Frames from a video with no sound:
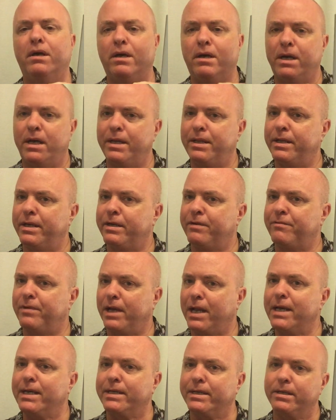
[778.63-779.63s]
And then if I
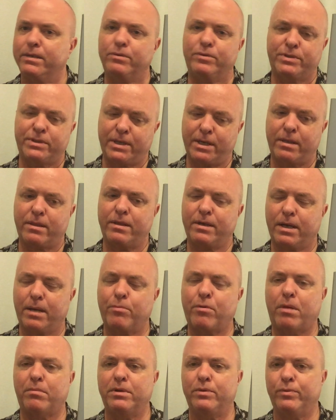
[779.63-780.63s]
like it, which I think I
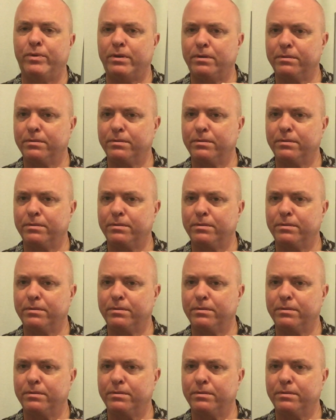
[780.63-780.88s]
probably will,